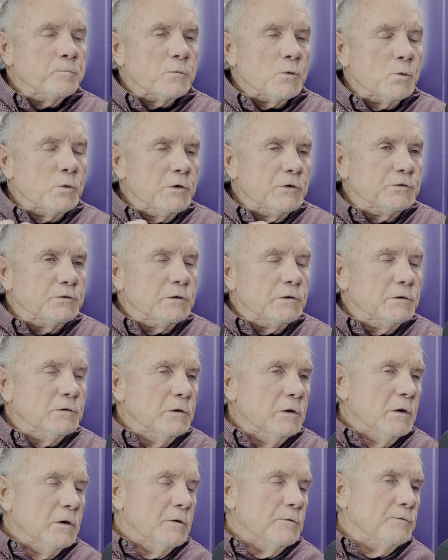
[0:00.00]
We
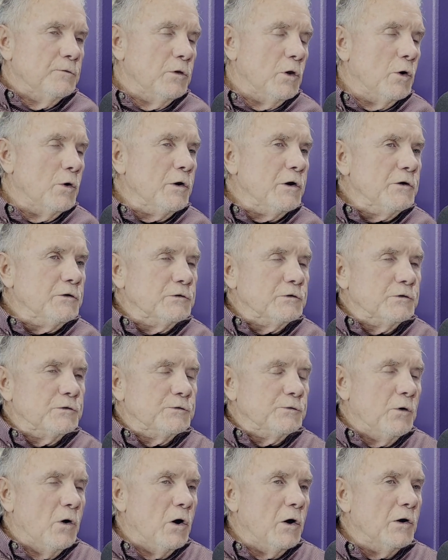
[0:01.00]
should flourish as
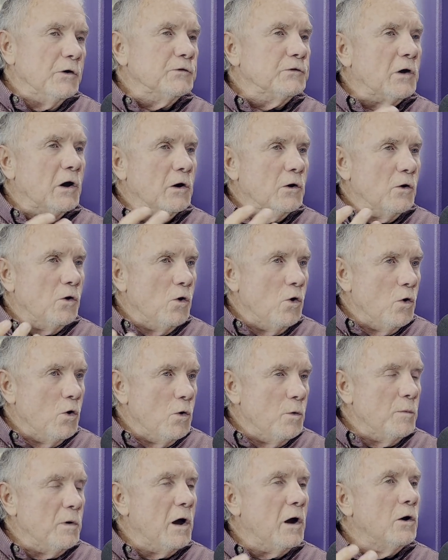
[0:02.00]
far as our
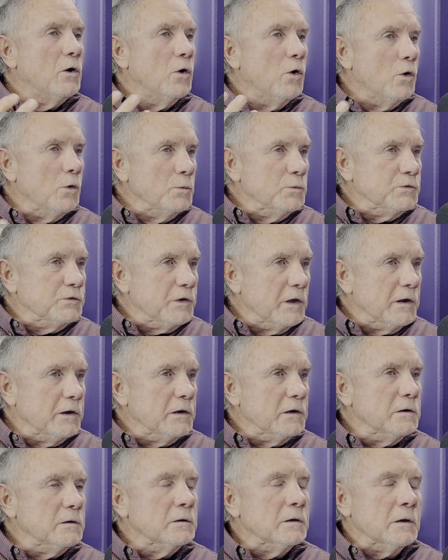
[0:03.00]
home
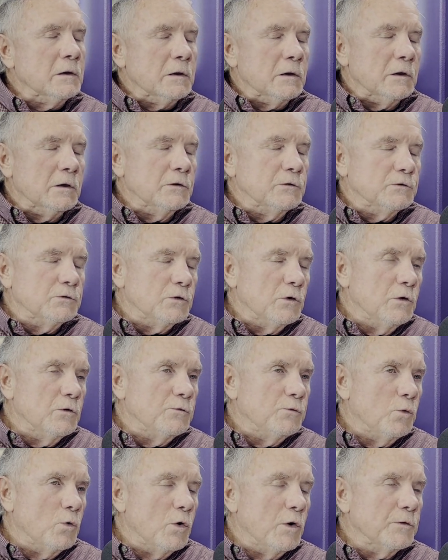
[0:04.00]
setting, and so
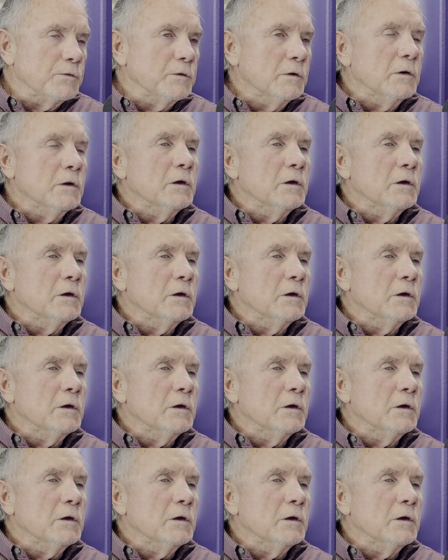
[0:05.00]
forth.